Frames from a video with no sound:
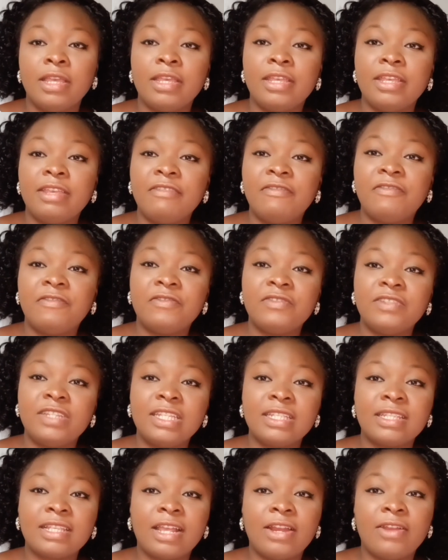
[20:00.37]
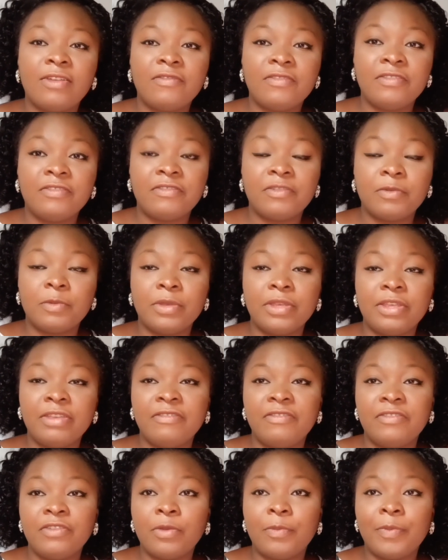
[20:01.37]
if this kind of information,
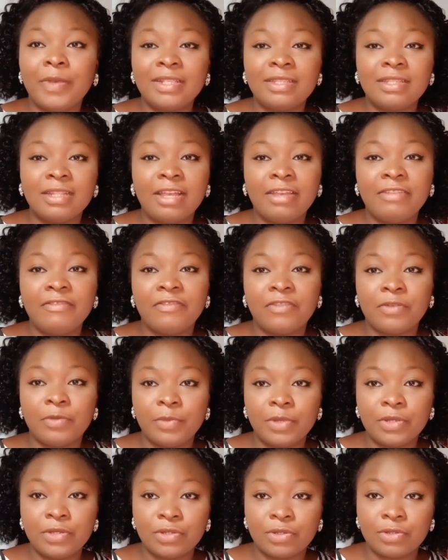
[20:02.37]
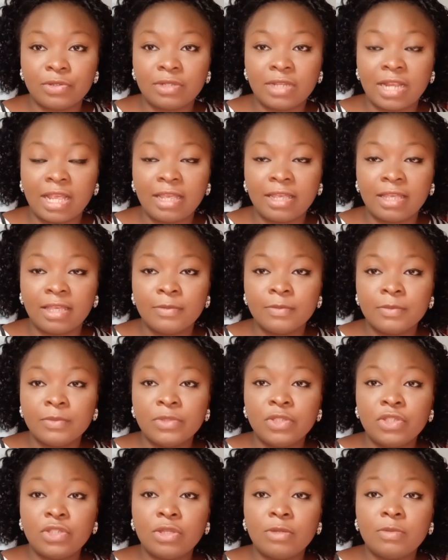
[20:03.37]
if your personal information, like
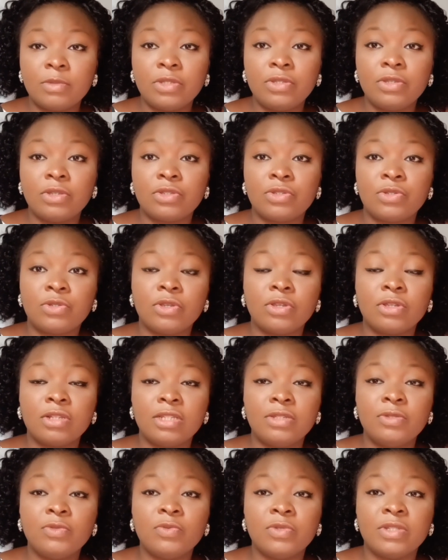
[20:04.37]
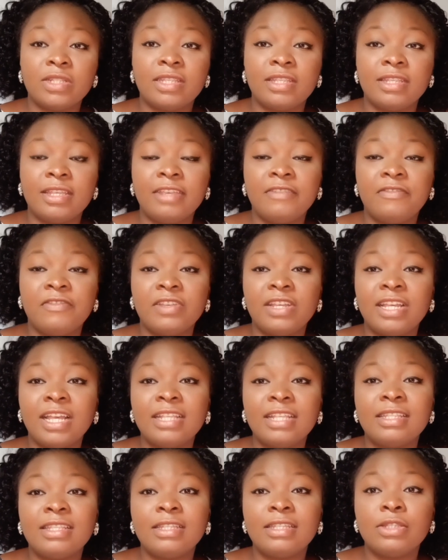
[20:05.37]
something you're struggling with, if it
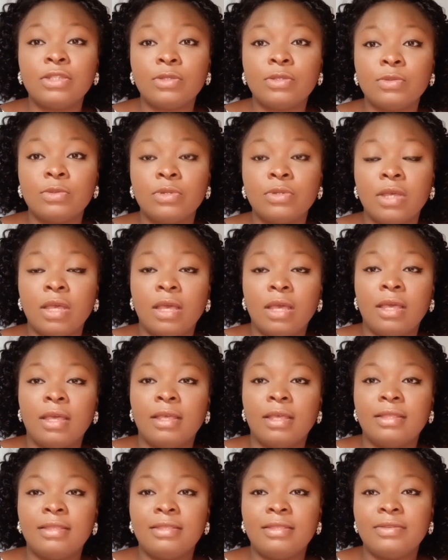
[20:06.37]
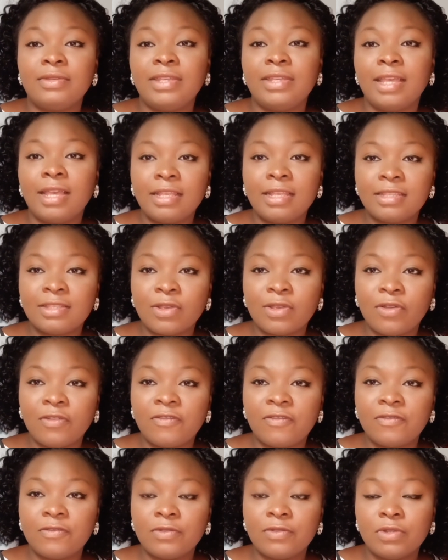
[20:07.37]
gets into the ears
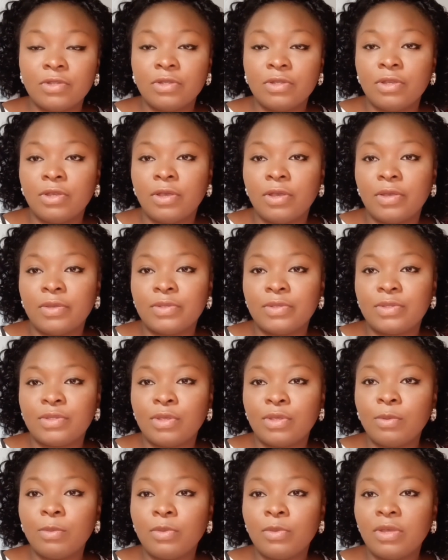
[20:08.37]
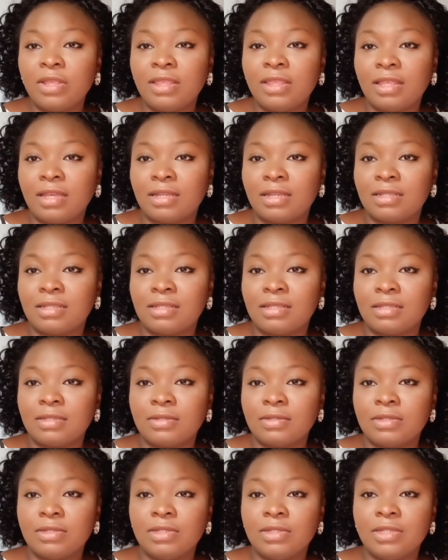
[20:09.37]
of someone that
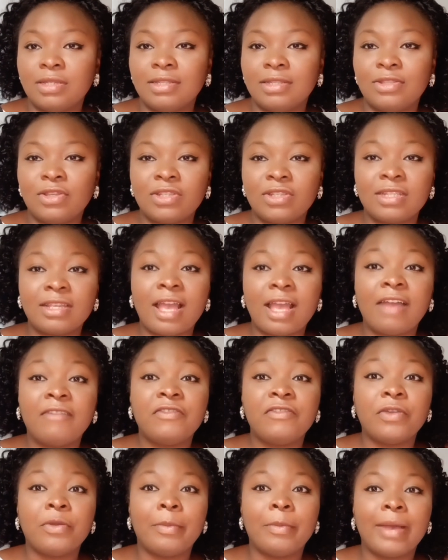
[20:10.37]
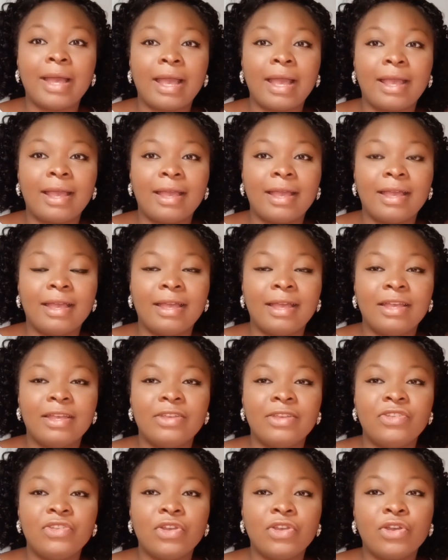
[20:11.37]
doesn't have your back,
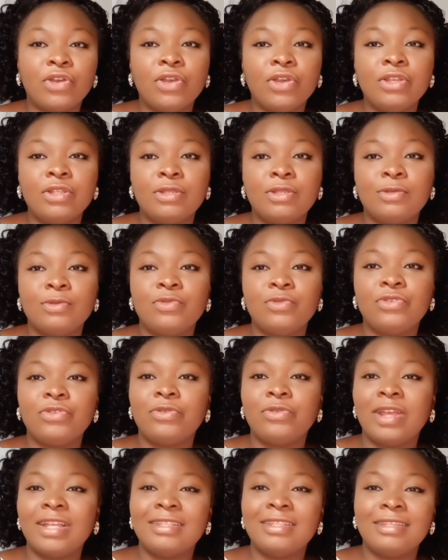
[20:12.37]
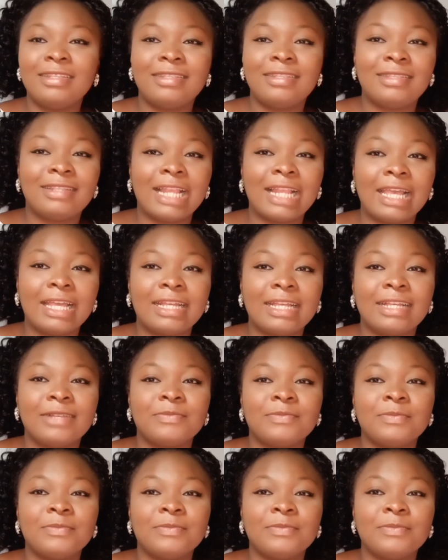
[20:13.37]
you're going to regret it like